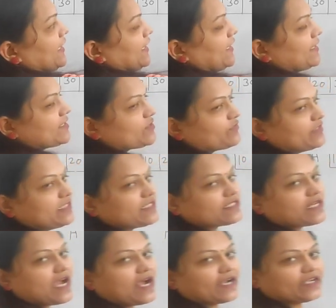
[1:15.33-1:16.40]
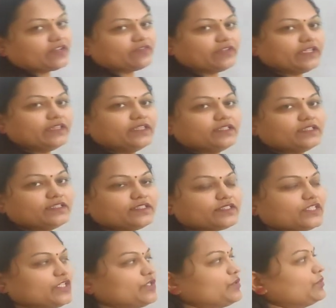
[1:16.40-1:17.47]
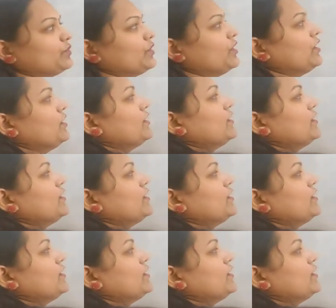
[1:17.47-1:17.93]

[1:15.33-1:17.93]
index will start with 0.